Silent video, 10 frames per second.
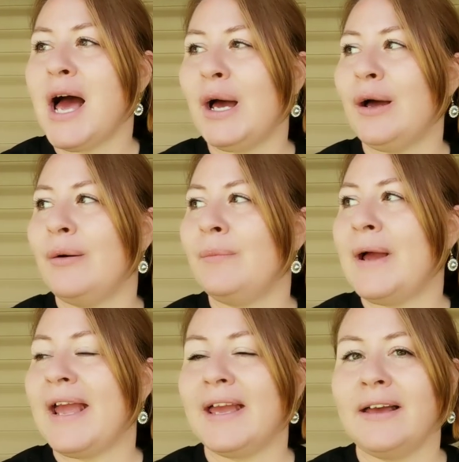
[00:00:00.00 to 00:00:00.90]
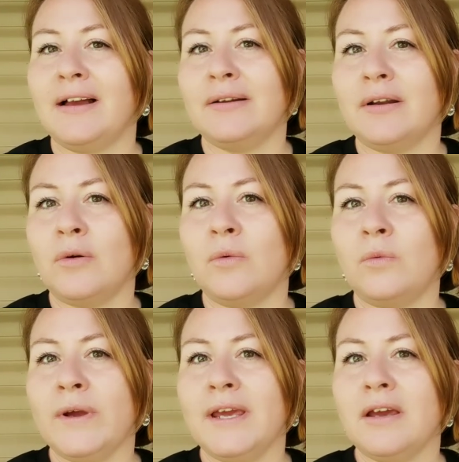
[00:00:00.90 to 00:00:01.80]
Um, and
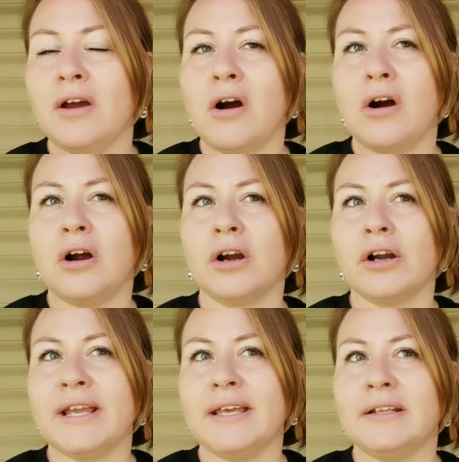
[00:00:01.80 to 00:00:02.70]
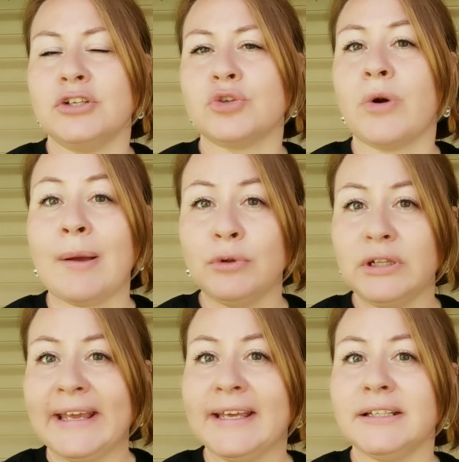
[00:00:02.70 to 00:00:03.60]
we are in
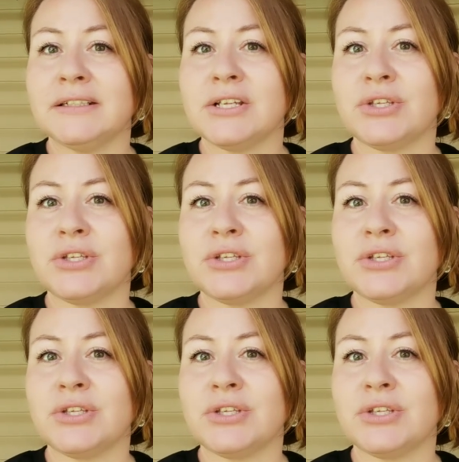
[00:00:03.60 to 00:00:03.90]
tribal land,